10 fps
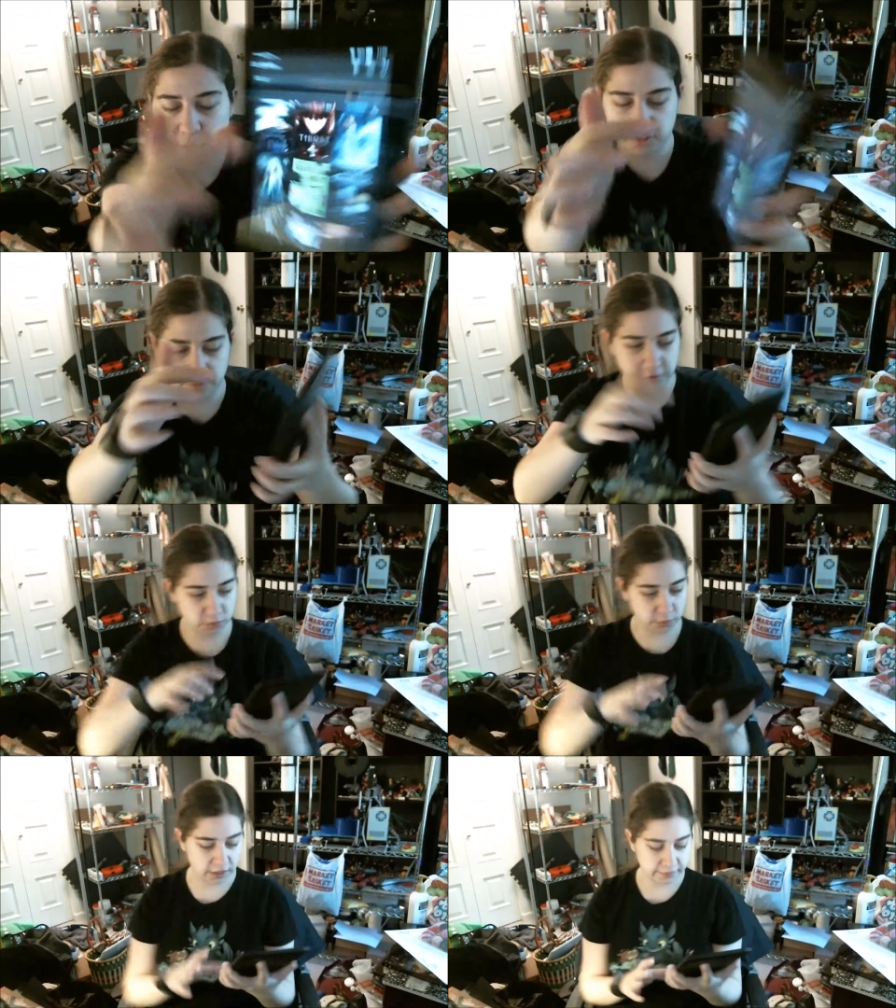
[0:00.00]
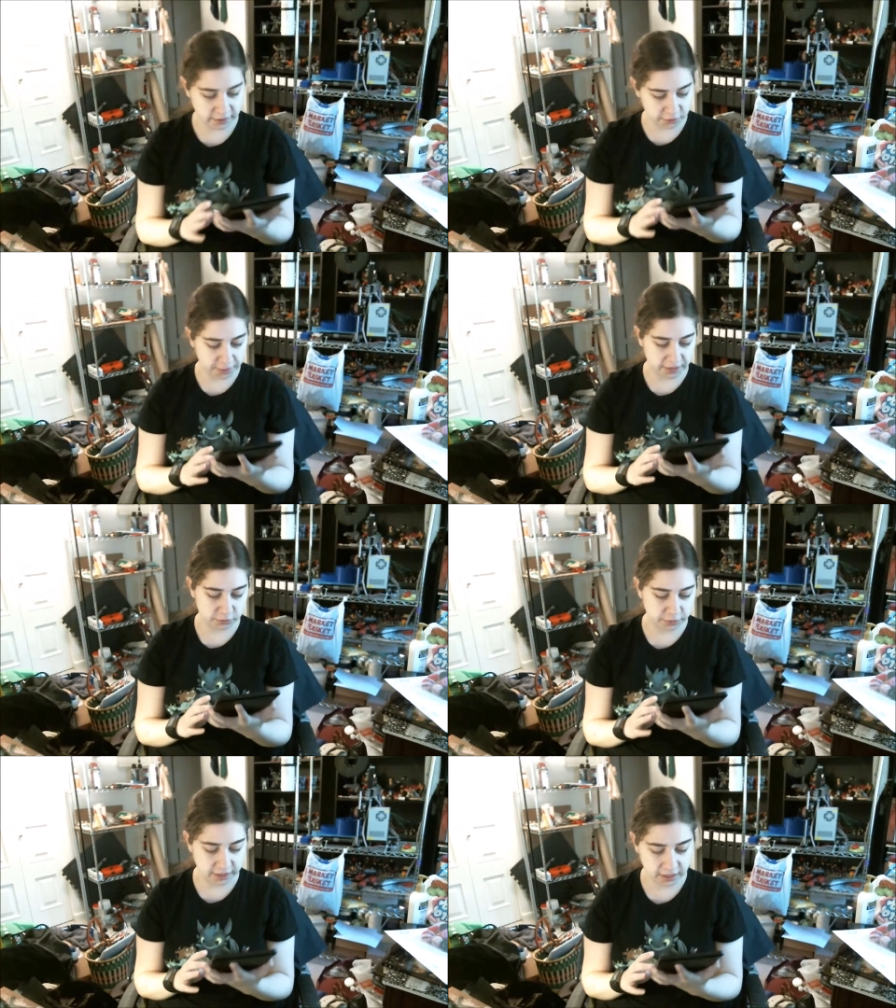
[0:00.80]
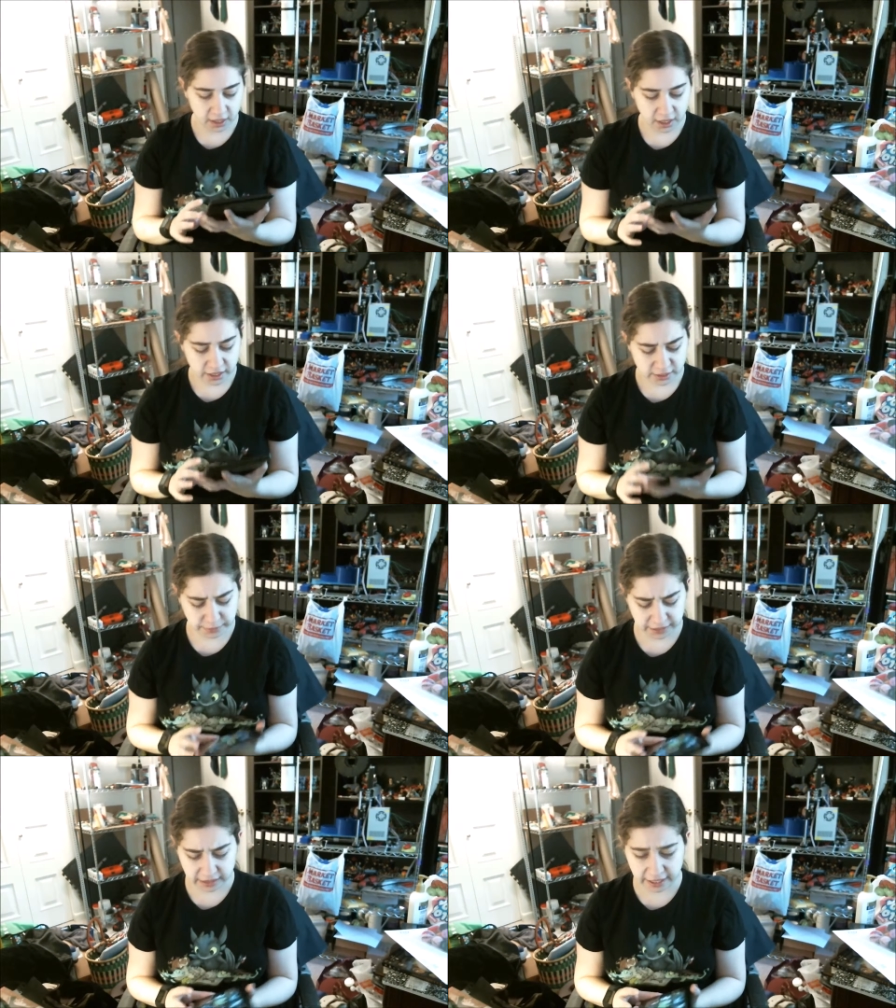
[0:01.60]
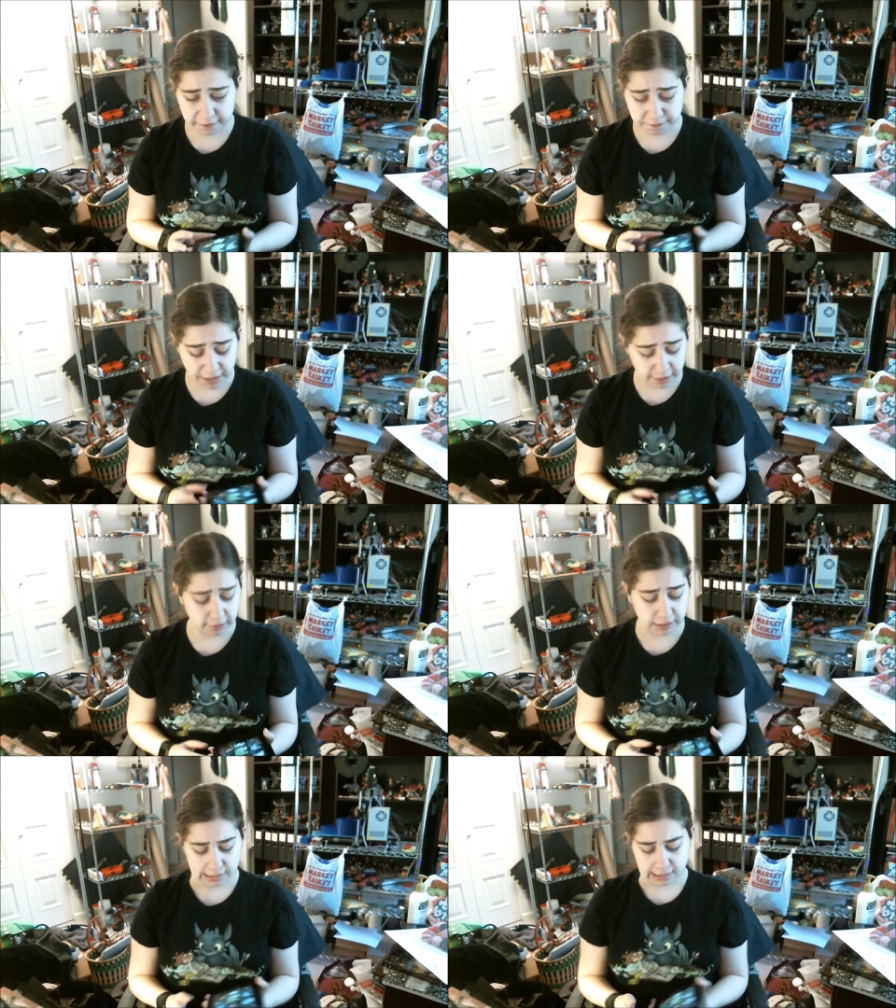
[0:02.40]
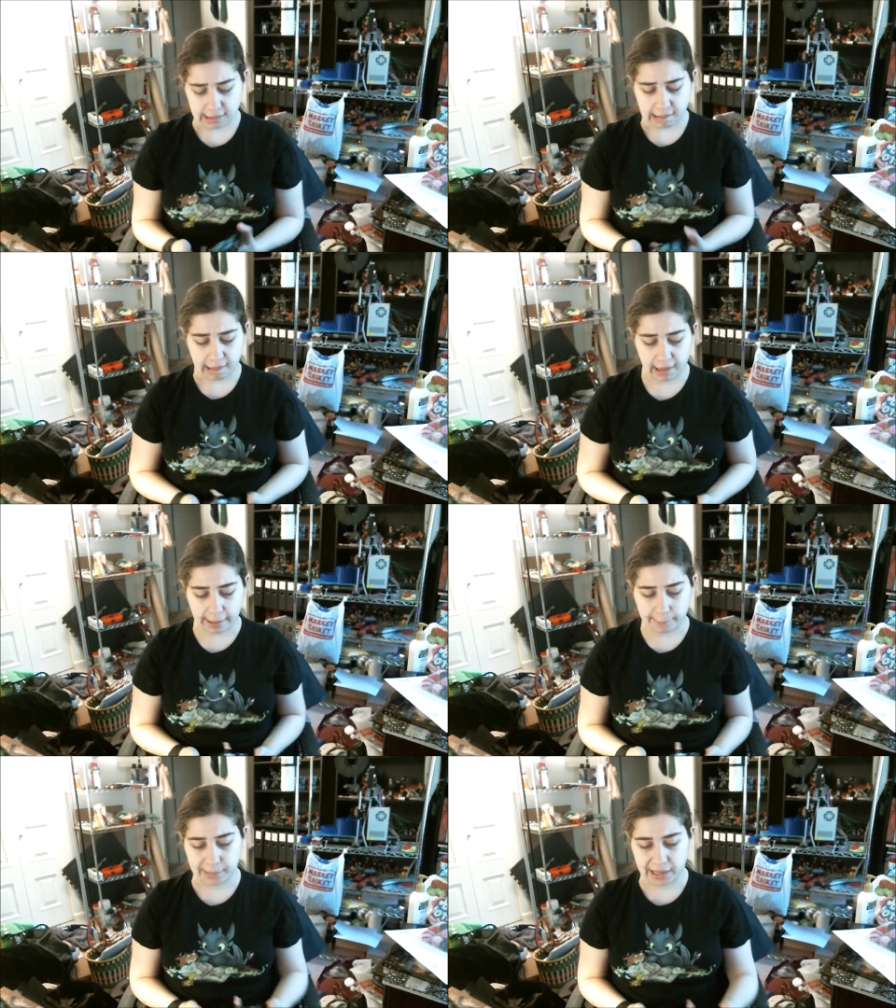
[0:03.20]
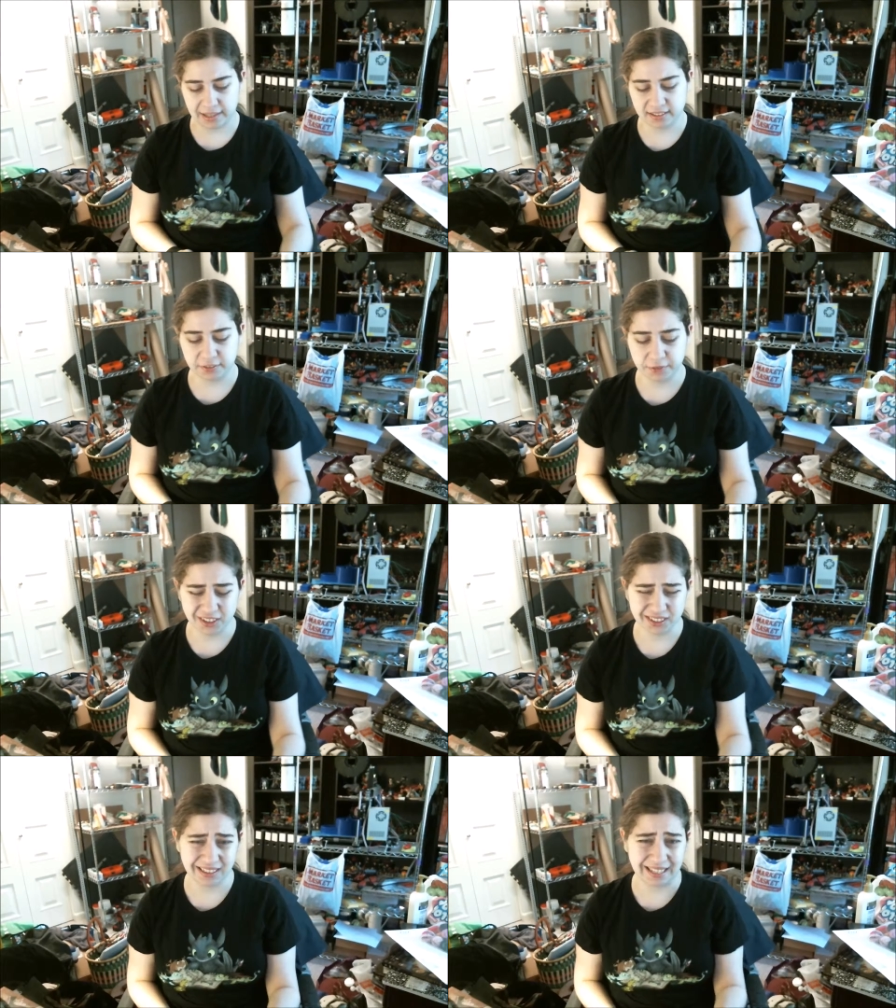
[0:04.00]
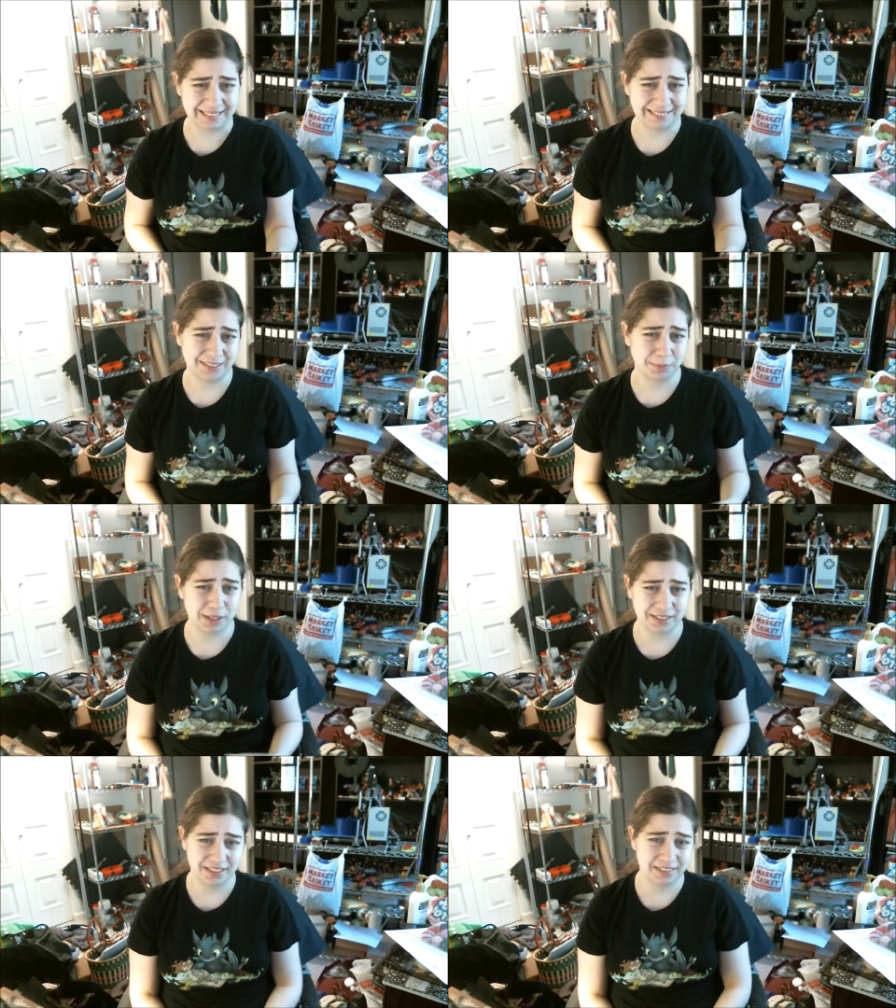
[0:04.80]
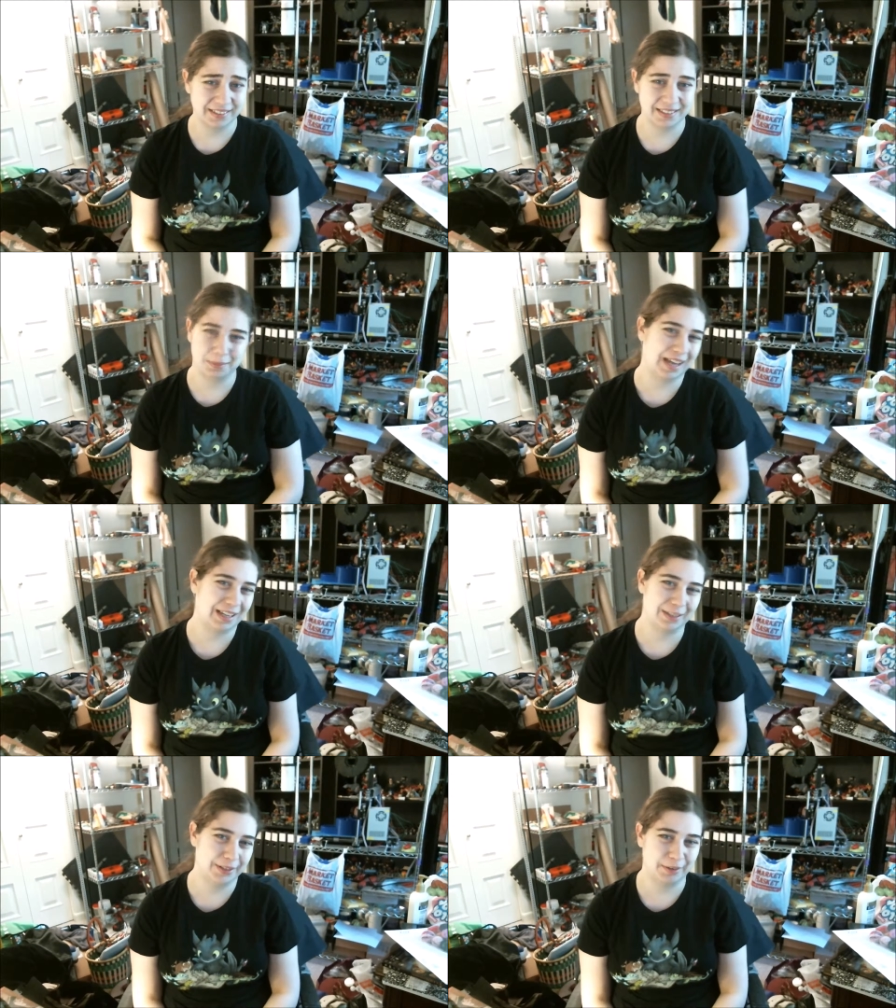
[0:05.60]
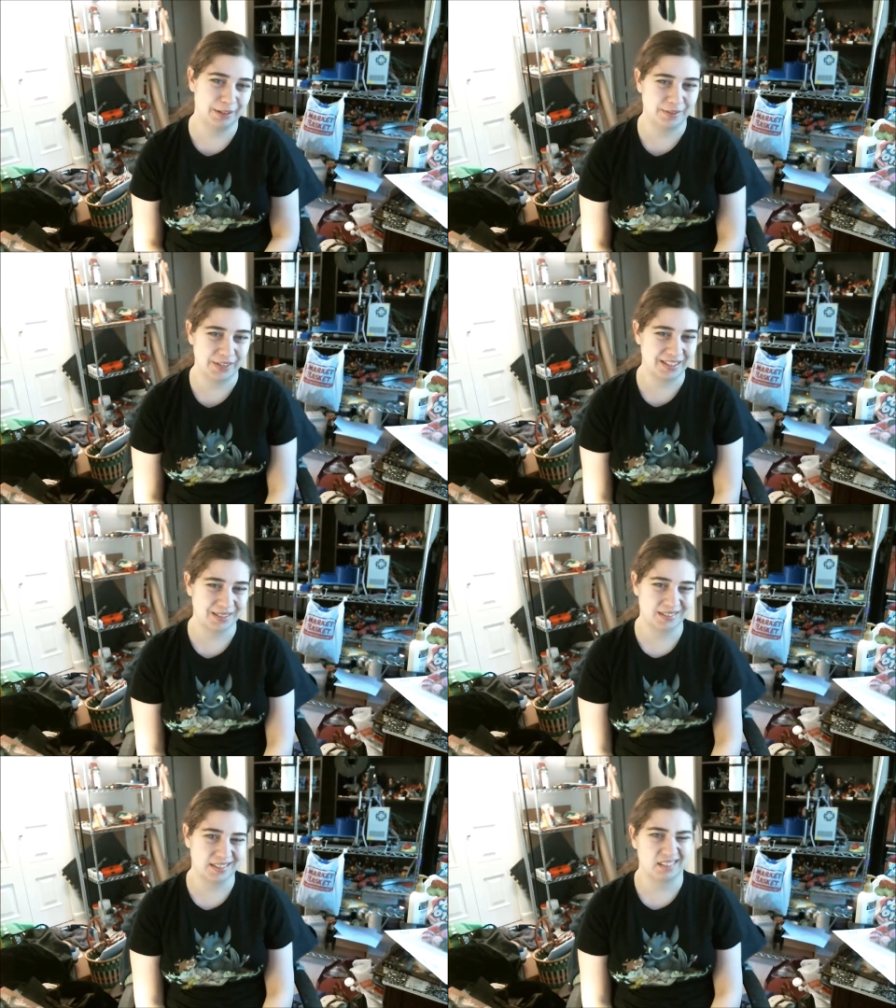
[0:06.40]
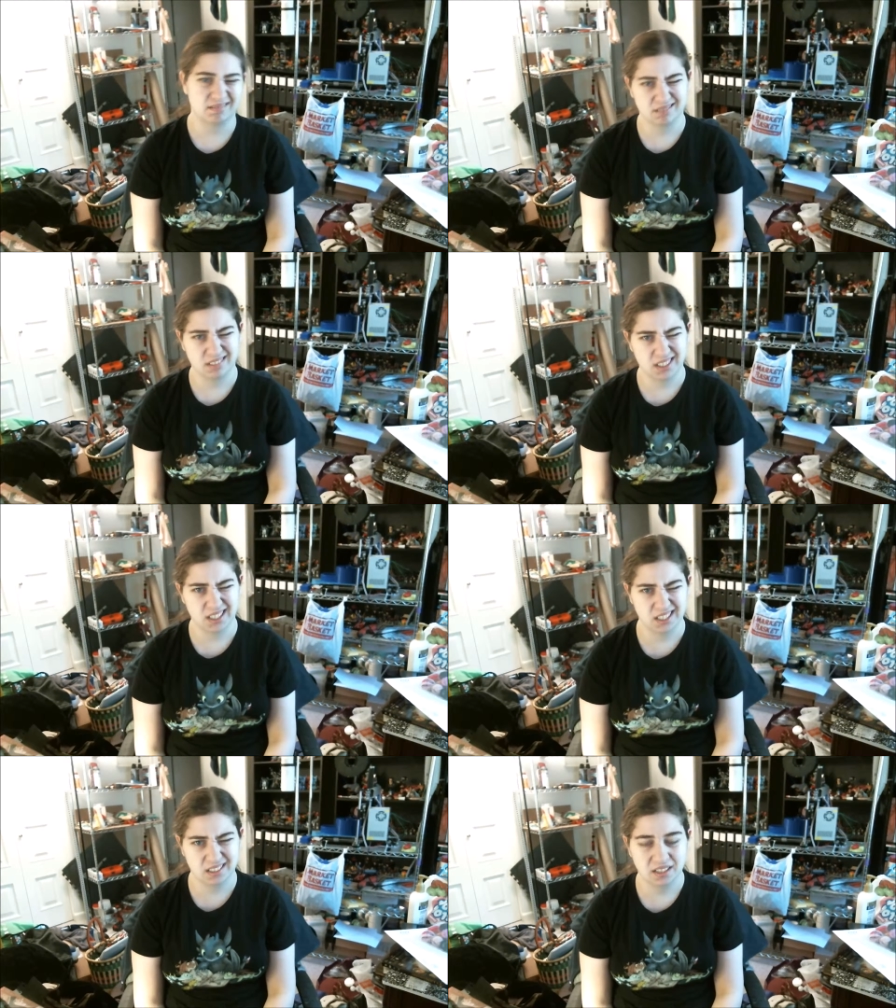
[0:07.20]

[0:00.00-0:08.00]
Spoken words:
It was the first one I read this past week. It's by Claire Farrell. And it's the first in, like, a six-part series, and I'm not gonna read the rest of it, because I was just like, meh.